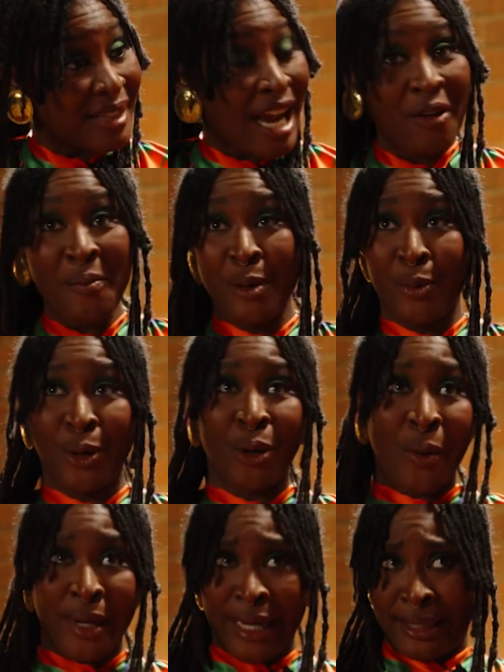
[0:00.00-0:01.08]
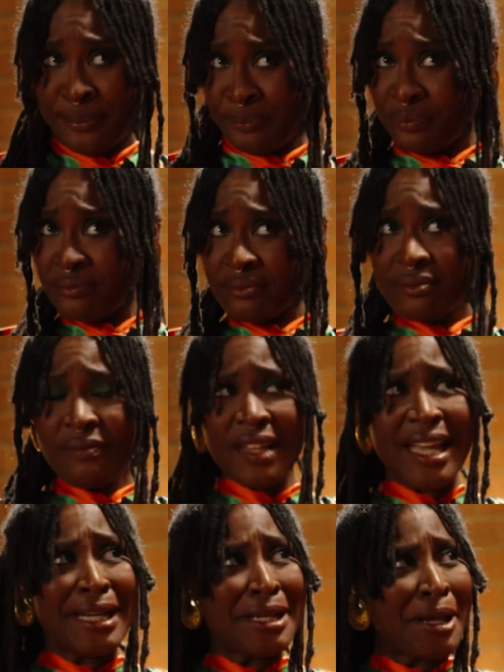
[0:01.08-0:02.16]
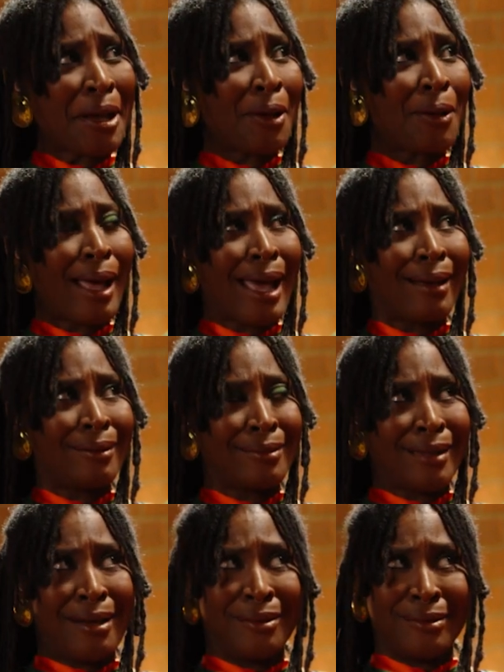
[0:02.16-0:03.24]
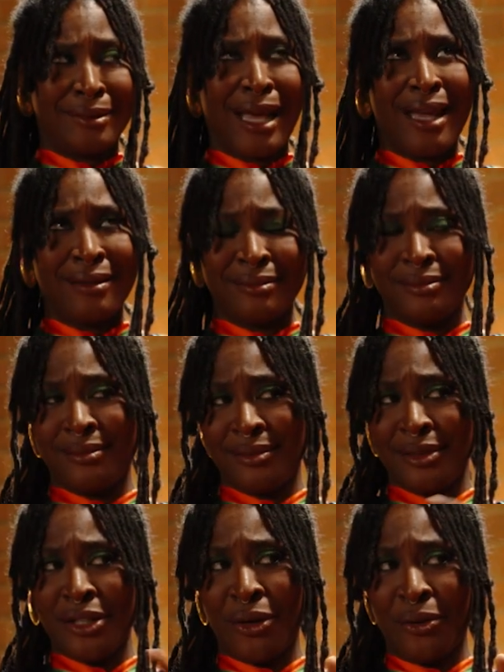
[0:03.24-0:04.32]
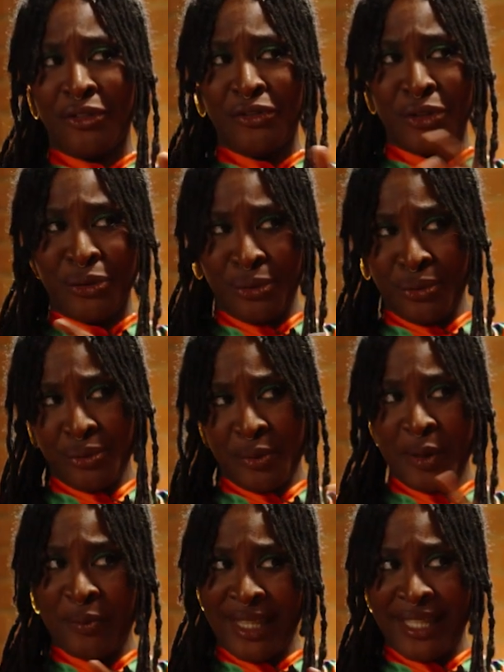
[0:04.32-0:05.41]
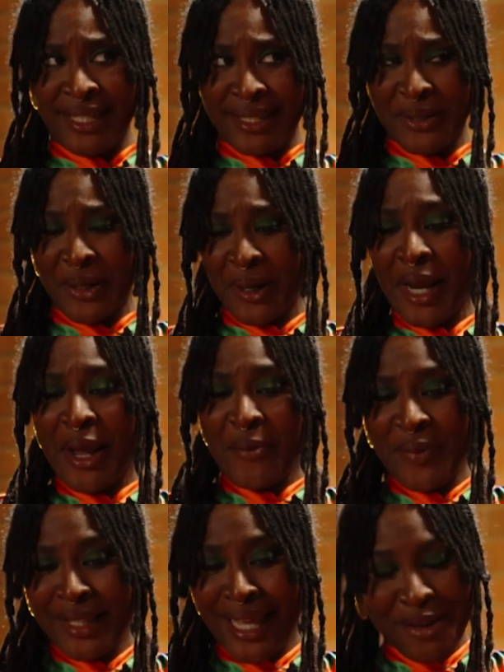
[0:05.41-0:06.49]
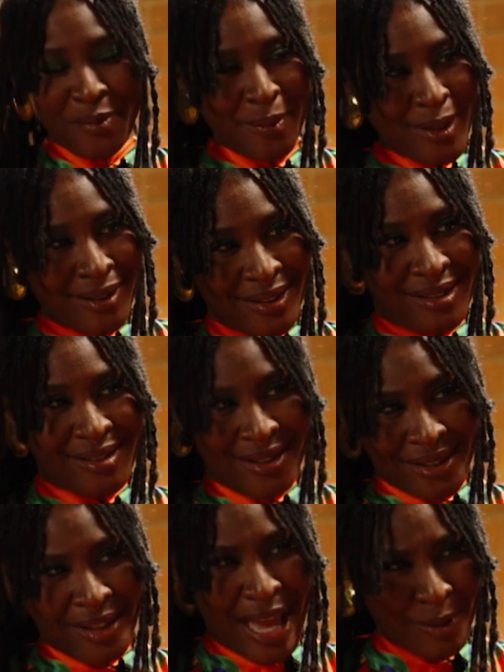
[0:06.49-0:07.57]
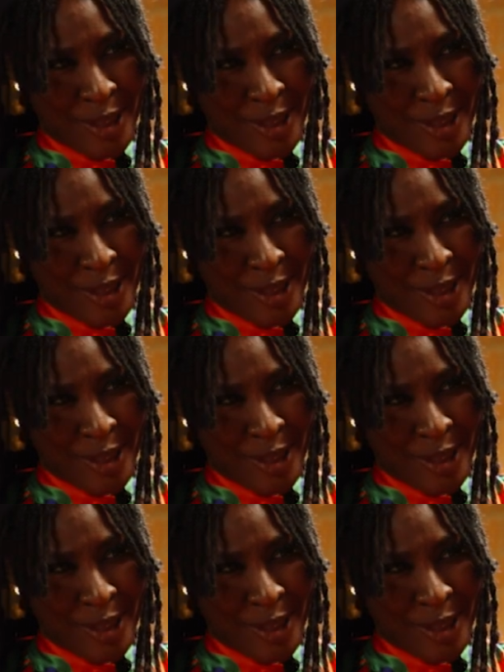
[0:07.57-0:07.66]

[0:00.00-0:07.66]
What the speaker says: I remember growing up, and I don't know if you remember this, but like, remember the lap